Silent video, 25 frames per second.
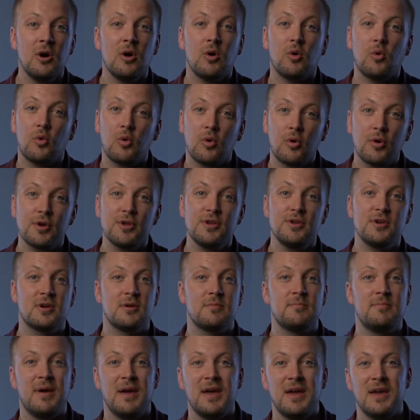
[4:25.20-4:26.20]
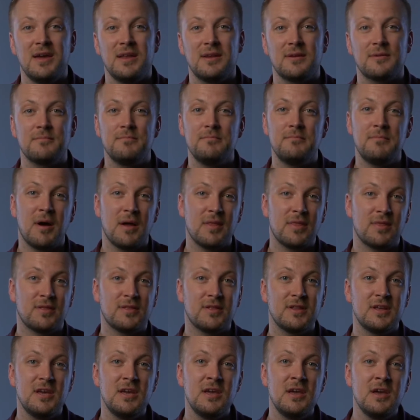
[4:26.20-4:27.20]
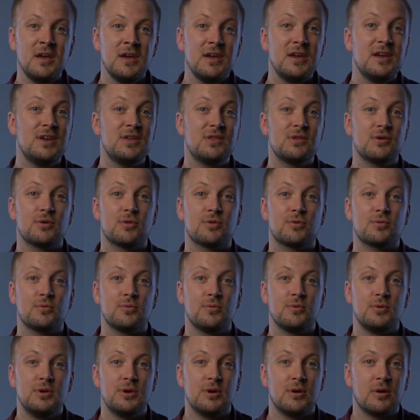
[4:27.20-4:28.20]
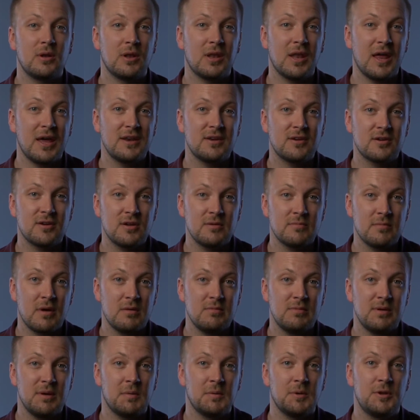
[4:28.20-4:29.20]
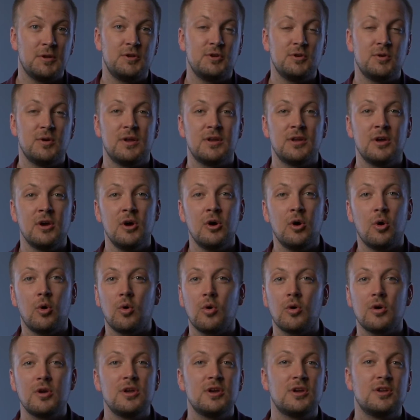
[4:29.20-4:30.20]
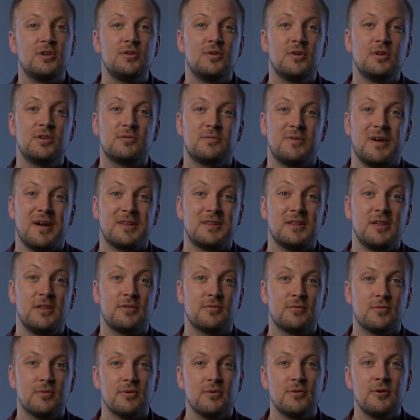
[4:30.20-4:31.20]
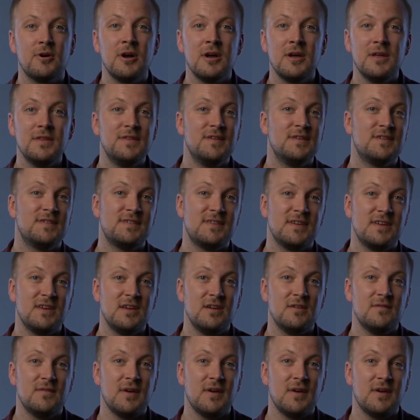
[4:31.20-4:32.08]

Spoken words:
or you can pay it monthly, either through your lender, you might be able to do it, or you can do it directly through the city of